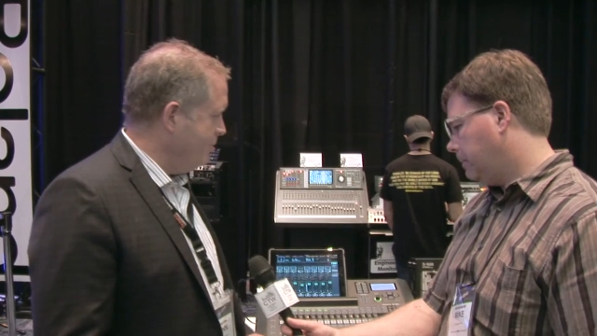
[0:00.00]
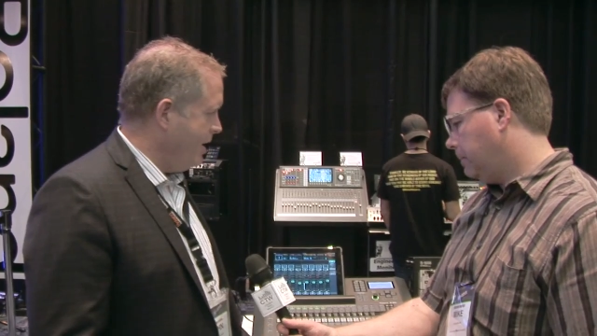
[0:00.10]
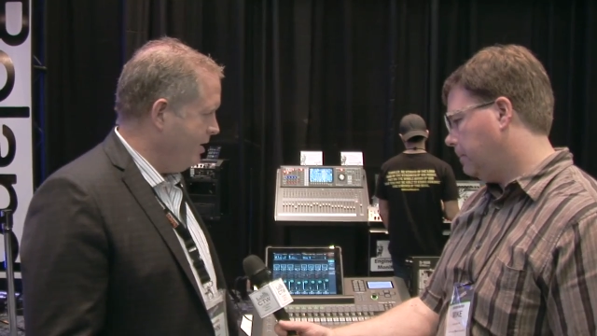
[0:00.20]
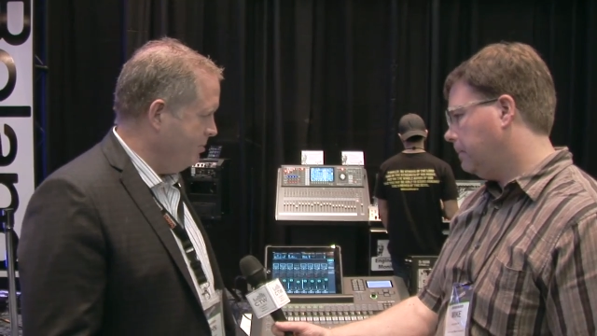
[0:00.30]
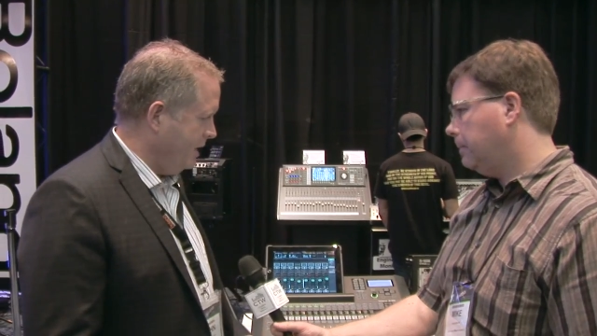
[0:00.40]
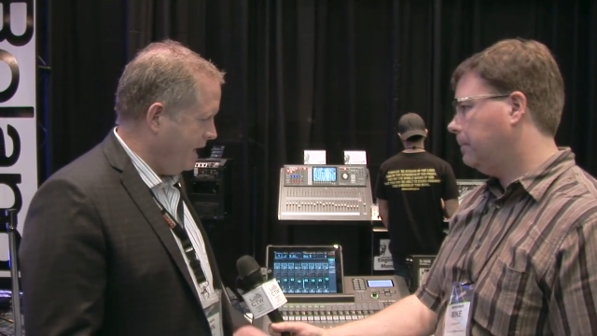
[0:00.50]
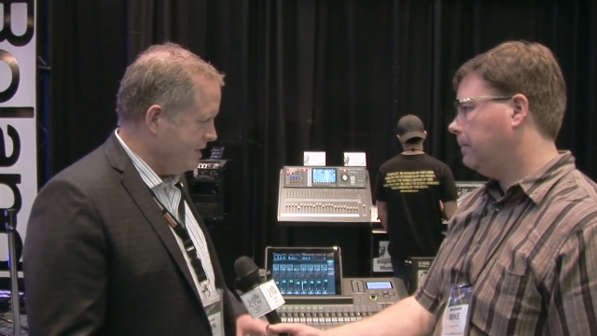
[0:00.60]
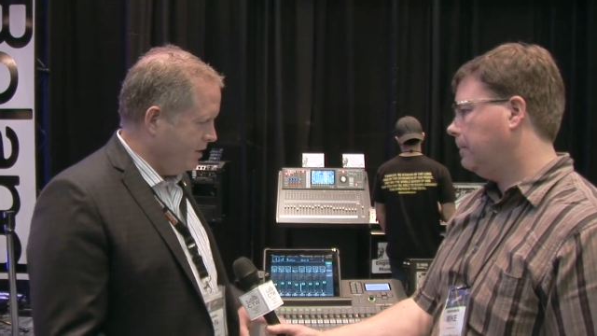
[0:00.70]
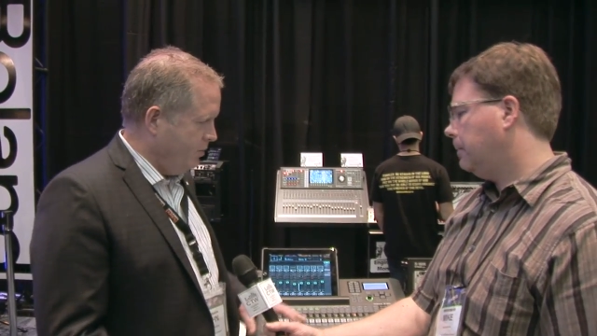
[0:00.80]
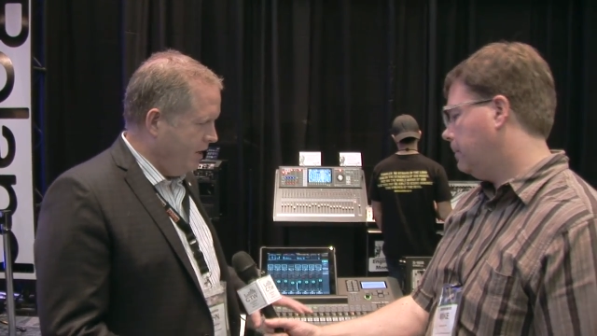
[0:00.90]
Speaker 1: about it
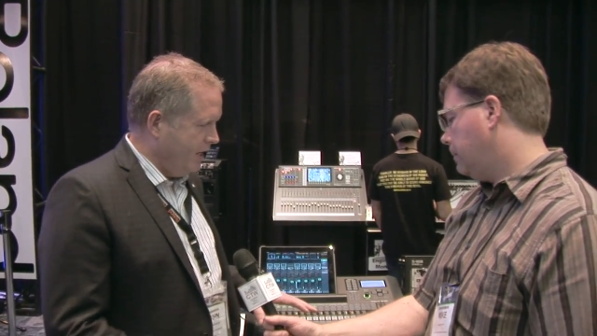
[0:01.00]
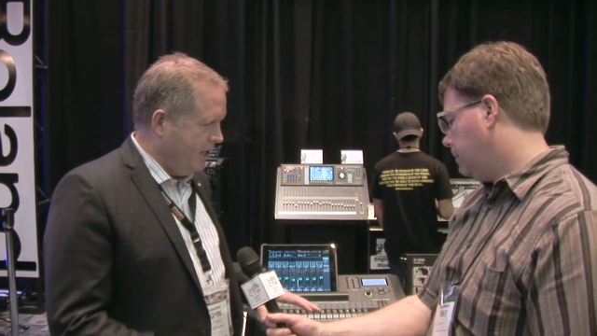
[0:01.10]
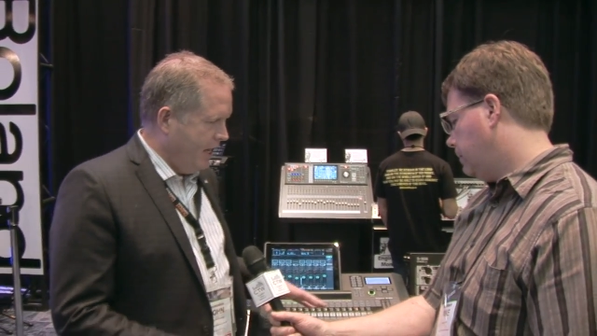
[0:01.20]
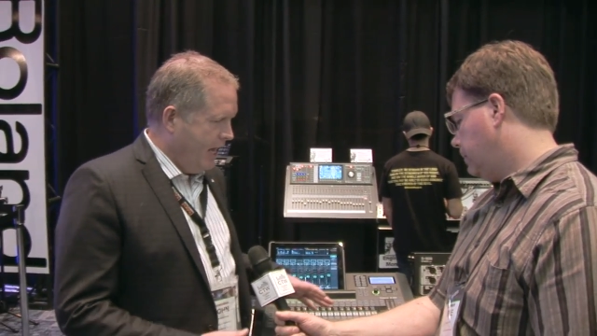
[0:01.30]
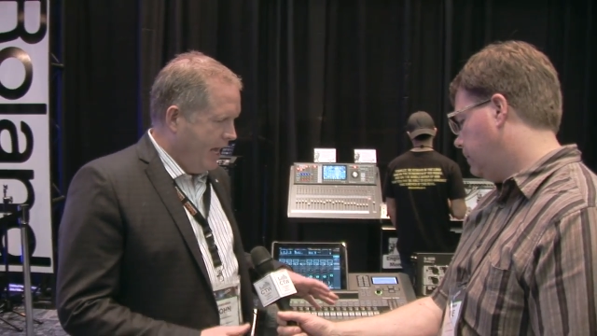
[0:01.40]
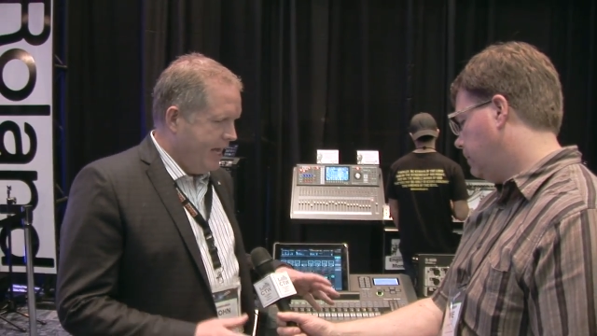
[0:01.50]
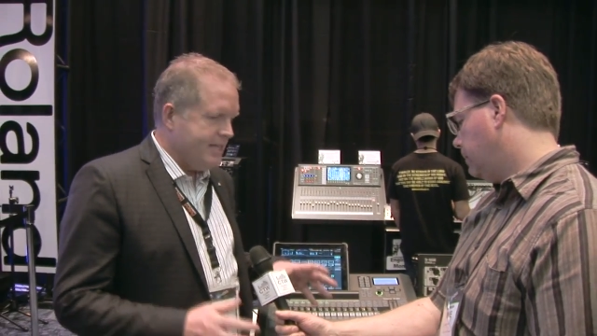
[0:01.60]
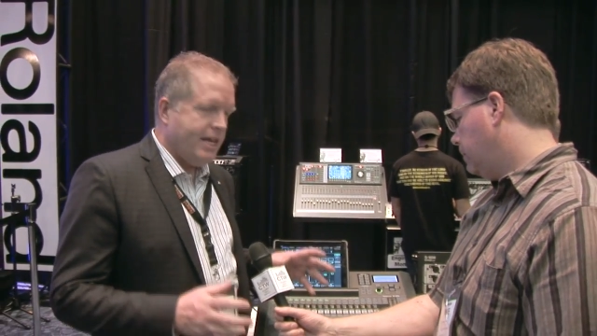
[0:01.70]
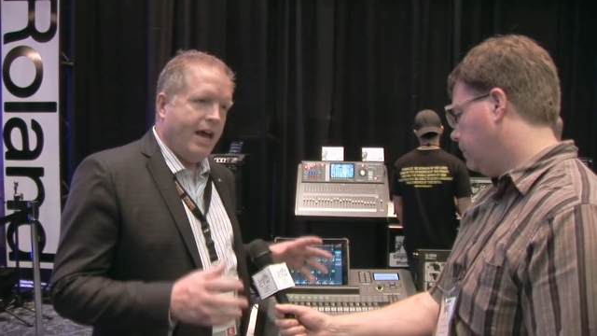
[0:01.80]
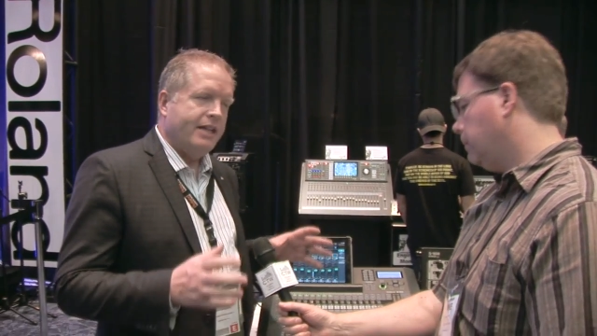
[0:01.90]
because it really
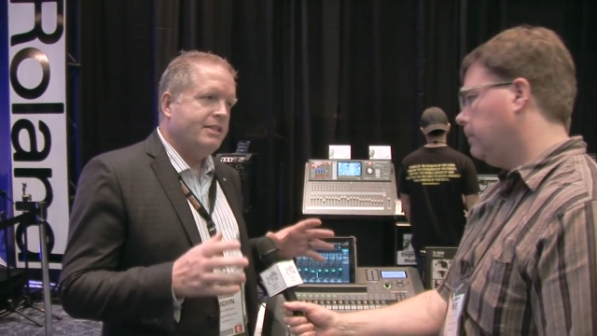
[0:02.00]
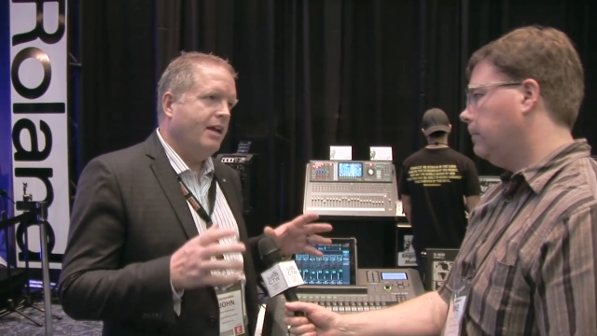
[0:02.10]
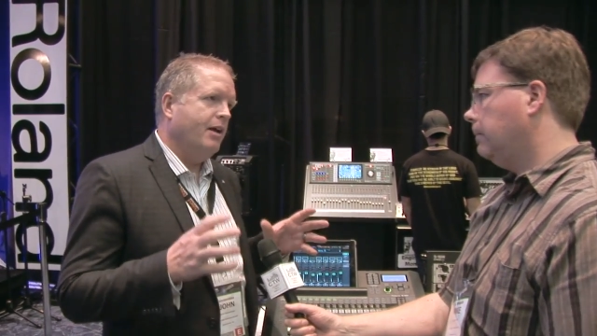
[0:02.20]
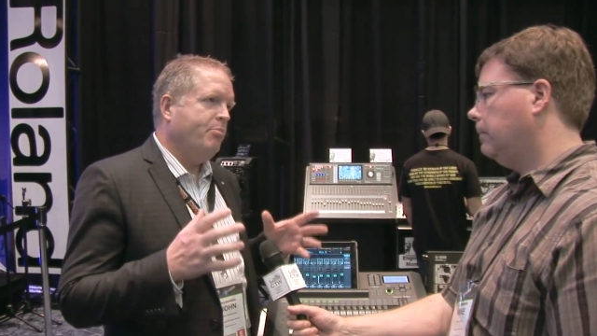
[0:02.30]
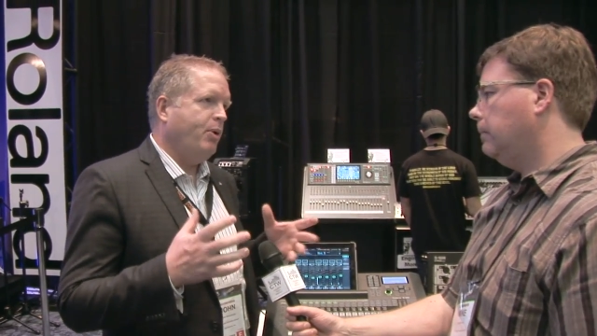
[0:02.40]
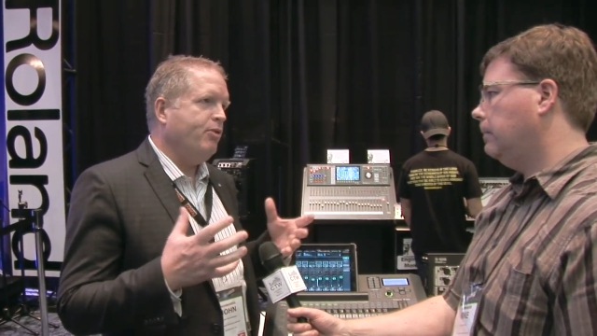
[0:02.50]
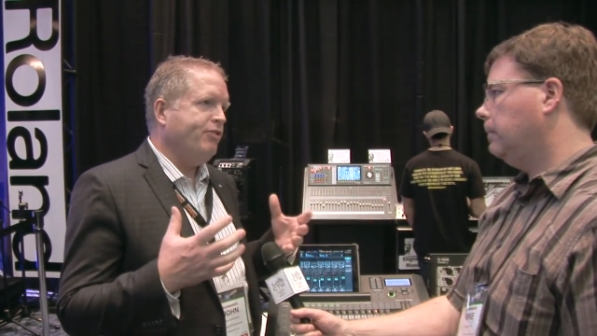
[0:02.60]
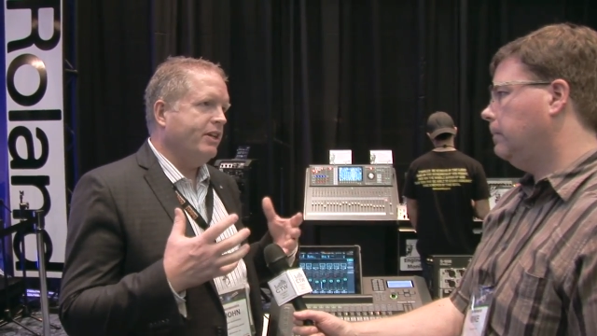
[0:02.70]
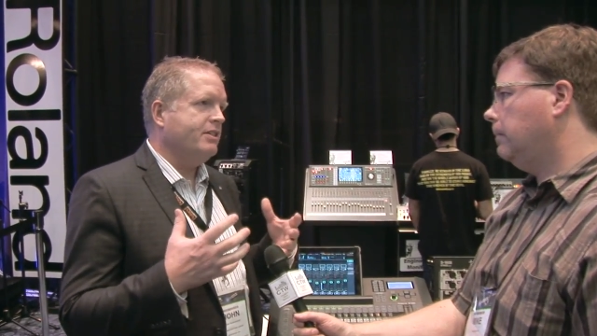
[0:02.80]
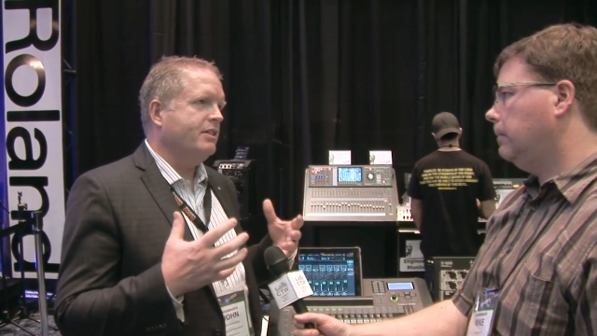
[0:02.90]
is that
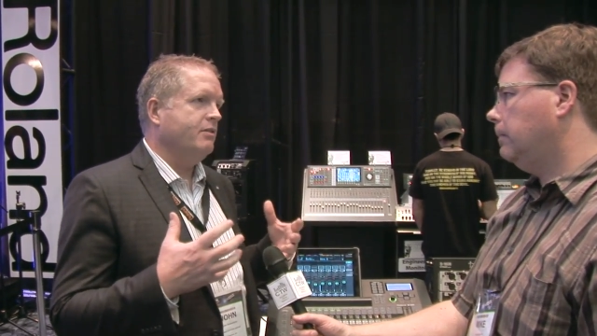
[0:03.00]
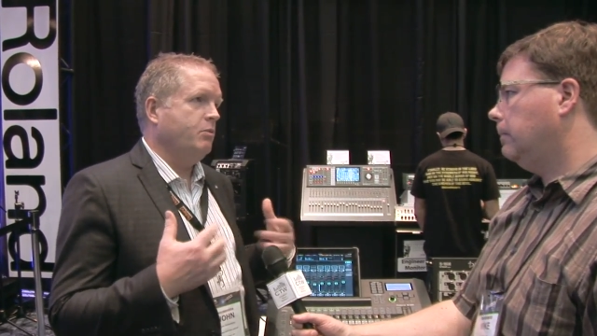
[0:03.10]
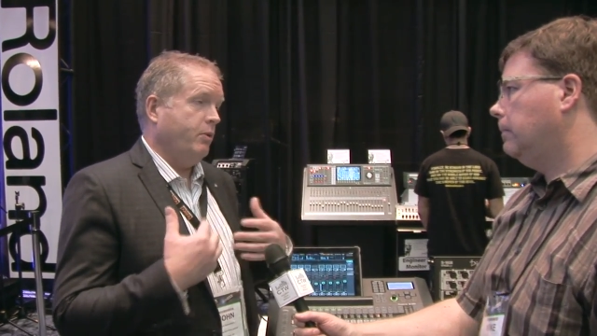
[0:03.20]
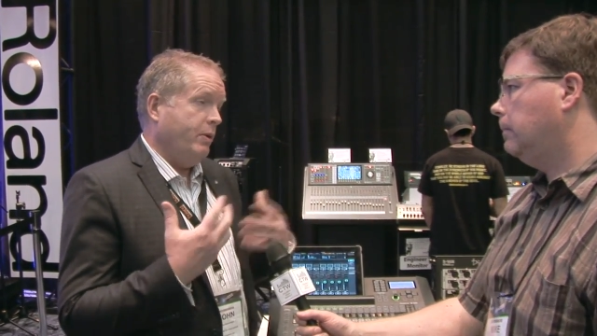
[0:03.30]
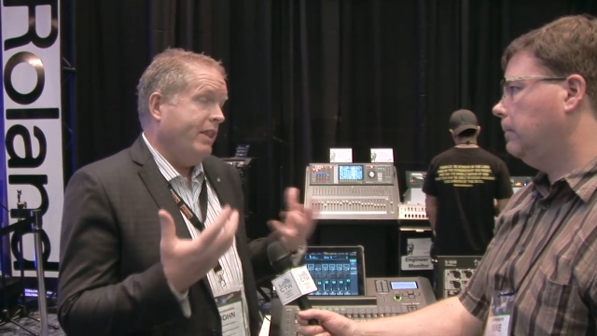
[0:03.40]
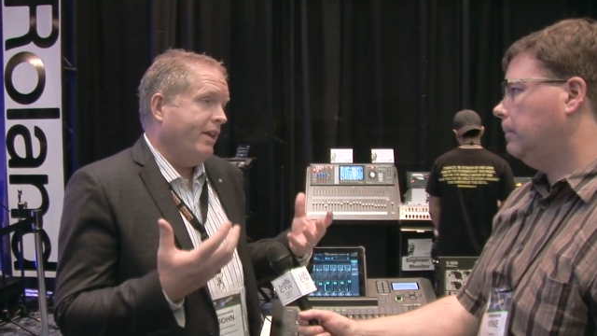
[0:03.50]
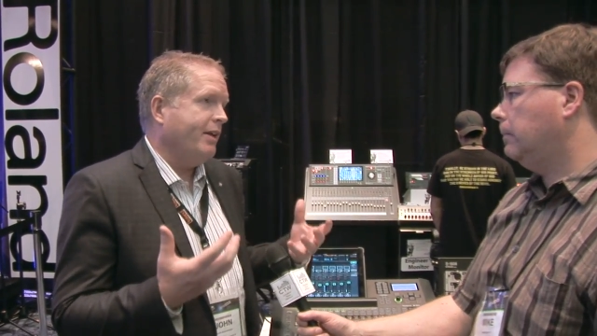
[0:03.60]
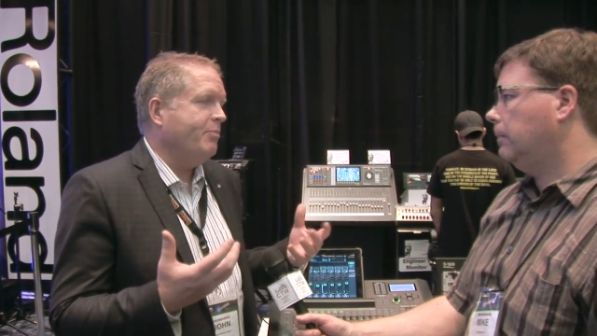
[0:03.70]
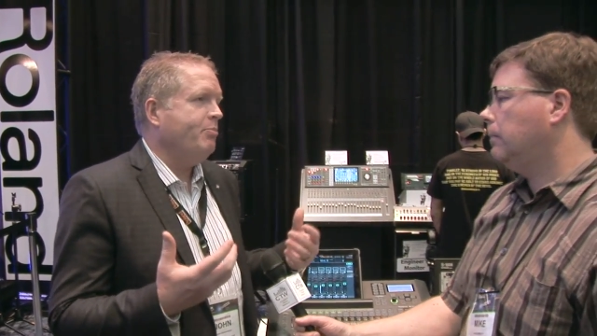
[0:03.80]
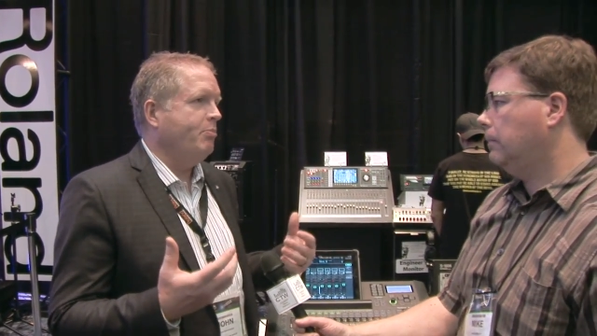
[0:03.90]
perfect, well, we think
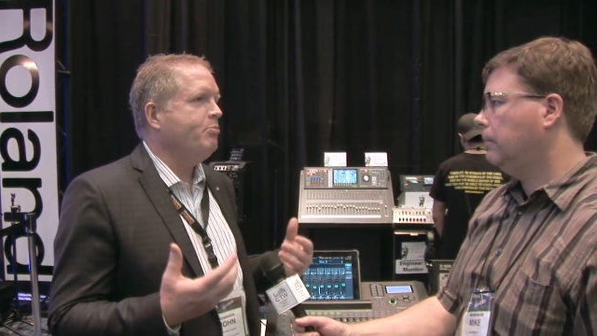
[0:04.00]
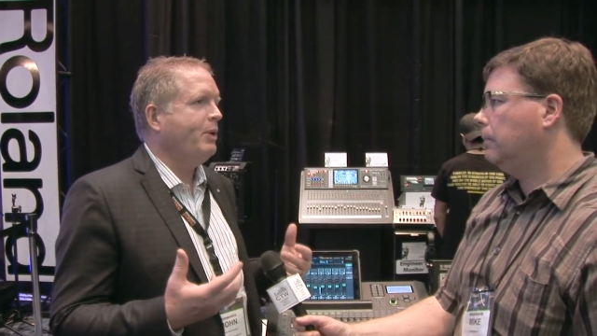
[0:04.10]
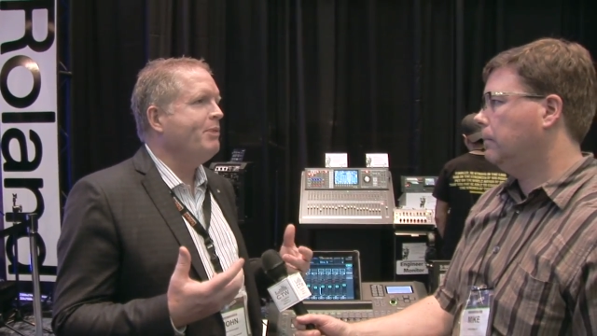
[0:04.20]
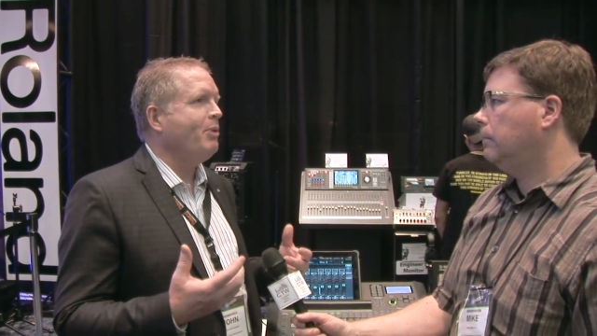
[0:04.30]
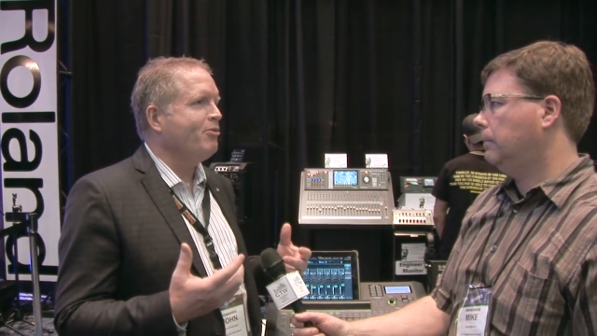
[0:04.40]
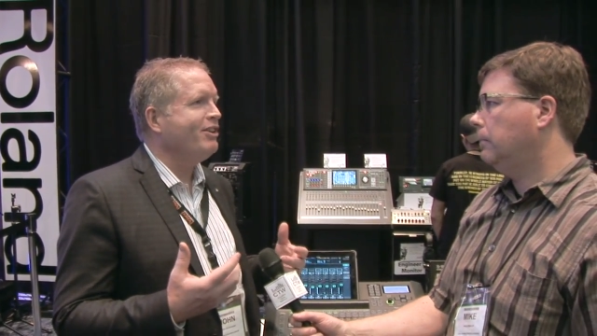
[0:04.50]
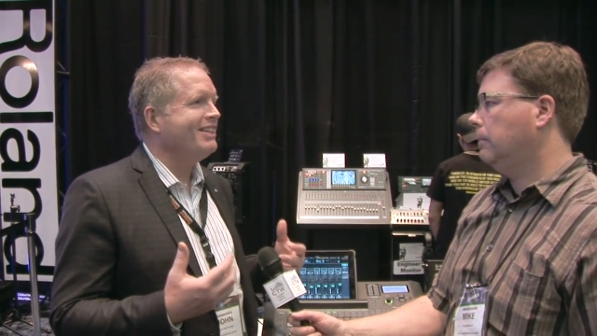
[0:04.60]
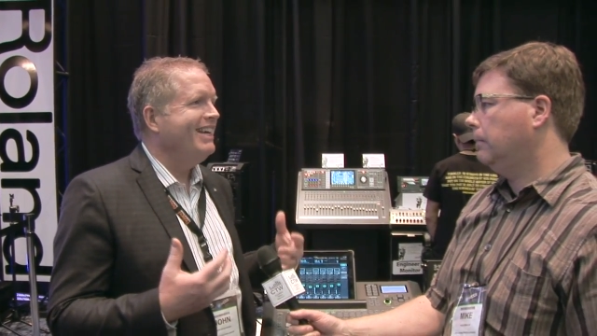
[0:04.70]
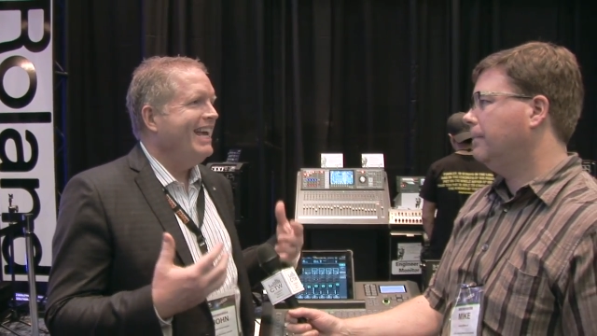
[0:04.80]
pretty perfect,